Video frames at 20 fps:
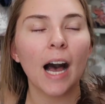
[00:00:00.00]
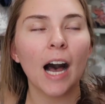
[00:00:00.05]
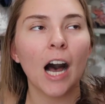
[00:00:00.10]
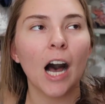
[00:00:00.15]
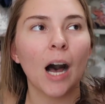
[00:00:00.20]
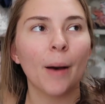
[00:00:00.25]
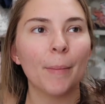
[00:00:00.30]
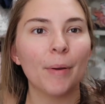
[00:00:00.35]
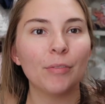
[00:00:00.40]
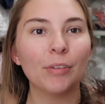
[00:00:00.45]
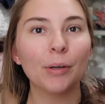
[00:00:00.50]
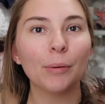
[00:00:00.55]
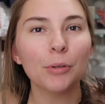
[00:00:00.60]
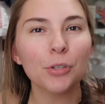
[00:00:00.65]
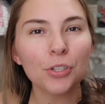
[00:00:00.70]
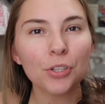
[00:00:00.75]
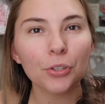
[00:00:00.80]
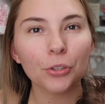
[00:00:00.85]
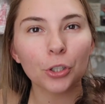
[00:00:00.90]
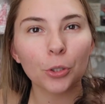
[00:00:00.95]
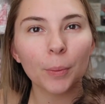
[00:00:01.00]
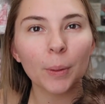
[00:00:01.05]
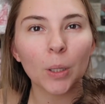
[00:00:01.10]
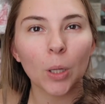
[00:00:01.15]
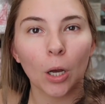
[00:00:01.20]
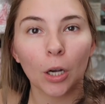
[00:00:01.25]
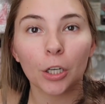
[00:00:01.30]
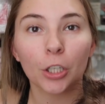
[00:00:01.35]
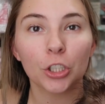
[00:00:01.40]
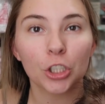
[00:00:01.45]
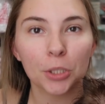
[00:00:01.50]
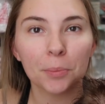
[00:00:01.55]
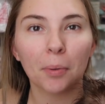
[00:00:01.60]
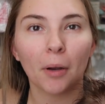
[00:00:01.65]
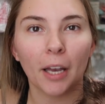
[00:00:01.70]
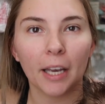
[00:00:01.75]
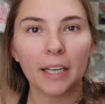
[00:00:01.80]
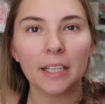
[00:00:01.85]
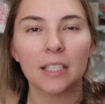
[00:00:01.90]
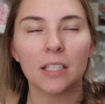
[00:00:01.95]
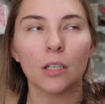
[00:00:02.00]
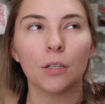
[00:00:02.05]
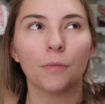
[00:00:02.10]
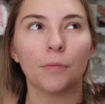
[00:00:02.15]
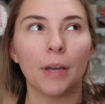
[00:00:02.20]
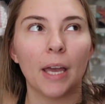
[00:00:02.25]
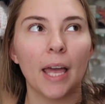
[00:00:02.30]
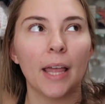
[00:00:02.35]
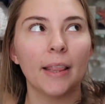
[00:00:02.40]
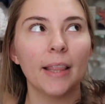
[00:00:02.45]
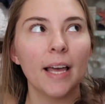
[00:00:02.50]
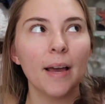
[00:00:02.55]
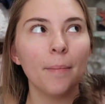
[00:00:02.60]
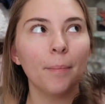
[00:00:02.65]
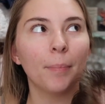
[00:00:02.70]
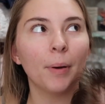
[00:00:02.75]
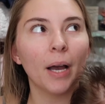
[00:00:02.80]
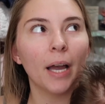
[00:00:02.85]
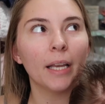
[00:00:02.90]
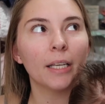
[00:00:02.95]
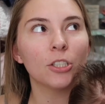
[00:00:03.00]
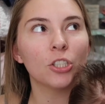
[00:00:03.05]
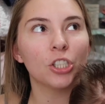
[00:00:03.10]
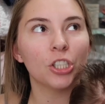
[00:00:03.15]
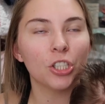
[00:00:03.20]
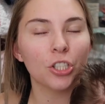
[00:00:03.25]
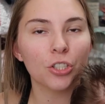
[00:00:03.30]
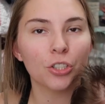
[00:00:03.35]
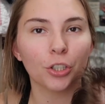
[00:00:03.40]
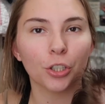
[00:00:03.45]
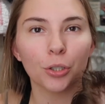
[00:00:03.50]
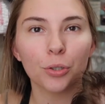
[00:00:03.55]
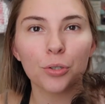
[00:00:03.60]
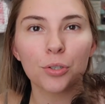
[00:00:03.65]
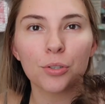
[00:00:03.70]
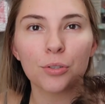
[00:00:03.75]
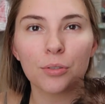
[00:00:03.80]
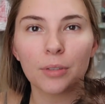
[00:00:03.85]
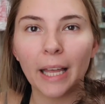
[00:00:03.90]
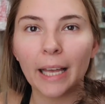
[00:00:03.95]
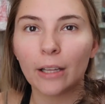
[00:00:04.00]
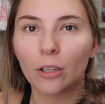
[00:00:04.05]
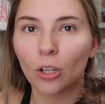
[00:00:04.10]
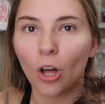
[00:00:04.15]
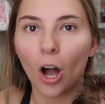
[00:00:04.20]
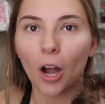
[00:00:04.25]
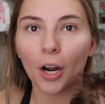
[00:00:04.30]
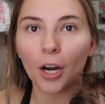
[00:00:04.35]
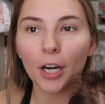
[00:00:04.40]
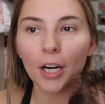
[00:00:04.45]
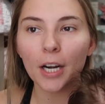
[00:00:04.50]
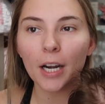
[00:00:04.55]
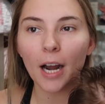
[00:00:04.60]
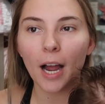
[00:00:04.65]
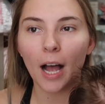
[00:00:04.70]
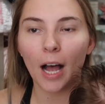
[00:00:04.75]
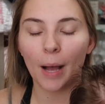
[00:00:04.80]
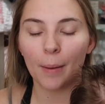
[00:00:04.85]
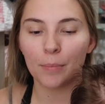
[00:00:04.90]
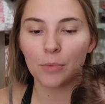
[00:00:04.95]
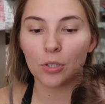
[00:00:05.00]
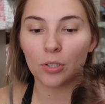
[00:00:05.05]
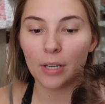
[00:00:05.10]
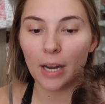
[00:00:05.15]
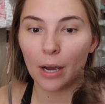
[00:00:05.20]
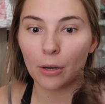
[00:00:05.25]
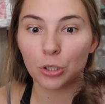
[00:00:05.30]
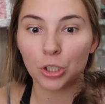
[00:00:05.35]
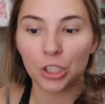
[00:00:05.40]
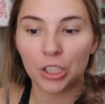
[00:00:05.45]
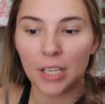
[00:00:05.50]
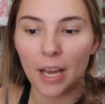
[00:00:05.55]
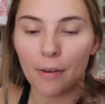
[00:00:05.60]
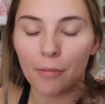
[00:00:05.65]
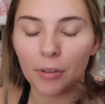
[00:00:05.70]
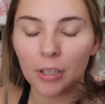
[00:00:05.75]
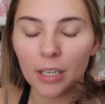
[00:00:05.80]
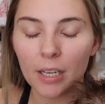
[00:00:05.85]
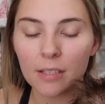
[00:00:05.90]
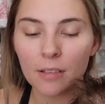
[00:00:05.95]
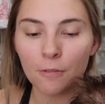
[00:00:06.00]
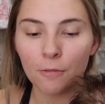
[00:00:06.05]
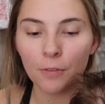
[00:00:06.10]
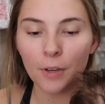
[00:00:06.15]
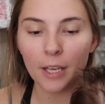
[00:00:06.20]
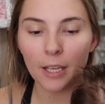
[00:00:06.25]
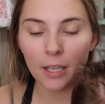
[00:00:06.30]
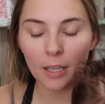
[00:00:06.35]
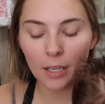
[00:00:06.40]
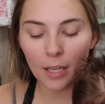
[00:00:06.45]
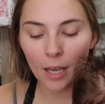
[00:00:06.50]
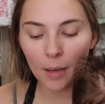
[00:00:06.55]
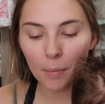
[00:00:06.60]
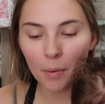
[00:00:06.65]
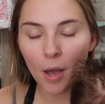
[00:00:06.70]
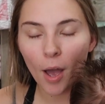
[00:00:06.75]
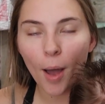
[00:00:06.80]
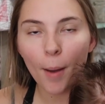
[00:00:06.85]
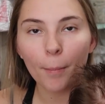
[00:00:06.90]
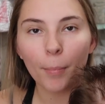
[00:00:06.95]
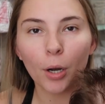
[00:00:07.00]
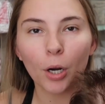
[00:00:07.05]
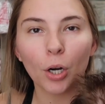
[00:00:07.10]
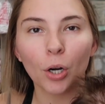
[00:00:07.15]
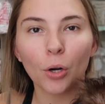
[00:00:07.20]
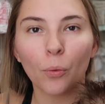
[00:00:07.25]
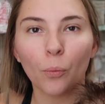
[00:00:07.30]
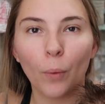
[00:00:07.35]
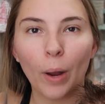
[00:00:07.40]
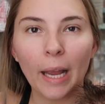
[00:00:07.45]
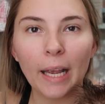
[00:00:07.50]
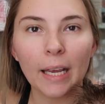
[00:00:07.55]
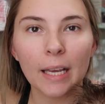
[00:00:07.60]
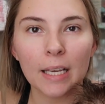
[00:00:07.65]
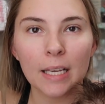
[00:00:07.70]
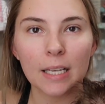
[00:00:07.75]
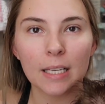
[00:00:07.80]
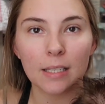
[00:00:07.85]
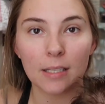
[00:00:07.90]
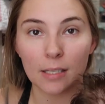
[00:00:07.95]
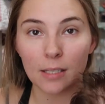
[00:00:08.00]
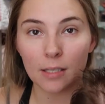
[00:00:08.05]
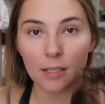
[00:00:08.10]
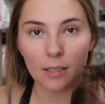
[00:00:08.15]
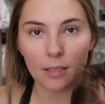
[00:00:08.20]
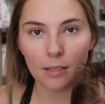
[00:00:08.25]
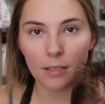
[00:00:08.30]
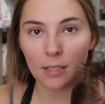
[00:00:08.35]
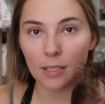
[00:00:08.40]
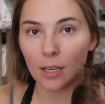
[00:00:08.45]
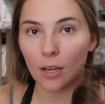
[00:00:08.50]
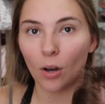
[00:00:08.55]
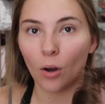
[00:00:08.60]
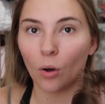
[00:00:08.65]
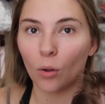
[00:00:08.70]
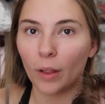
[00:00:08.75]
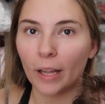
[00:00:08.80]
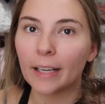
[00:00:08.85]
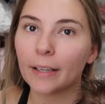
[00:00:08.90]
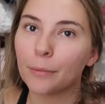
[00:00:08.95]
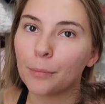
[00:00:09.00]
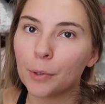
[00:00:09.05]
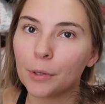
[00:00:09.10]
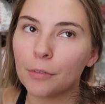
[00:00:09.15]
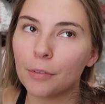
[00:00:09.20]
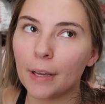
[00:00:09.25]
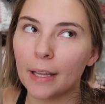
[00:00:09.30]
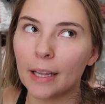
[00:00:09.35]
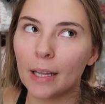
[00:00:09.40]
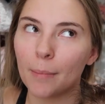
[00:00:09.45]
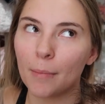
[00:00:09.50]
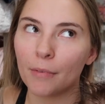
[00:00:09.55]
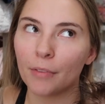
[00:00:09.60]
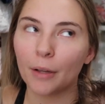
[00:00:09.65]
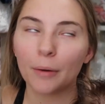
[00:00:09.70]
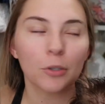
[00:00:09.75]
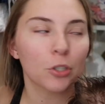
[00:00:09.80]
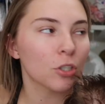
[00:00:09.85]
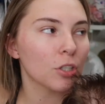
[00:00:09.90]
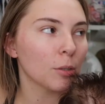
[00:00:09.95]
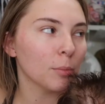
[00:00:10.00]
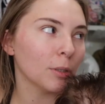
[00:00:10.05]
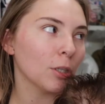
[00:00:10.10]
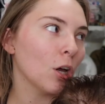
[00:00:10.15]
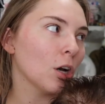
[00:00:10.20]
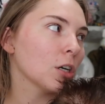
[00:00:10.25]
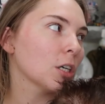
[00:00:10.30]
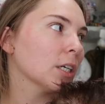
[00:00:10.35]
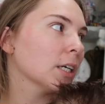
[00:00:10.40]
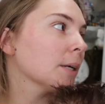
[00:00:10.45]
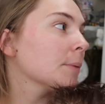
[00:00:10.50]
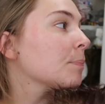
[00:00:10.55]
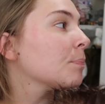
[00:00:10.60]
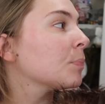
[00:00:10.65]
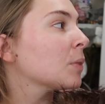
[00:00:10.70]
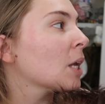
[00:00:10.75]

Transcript: If they were just a little bit longer, she probably could still fit in them, but she just grew like longer, so now she definitely doesn't fit in them, but her weight is still like would fit in them if they were just a little bit longer.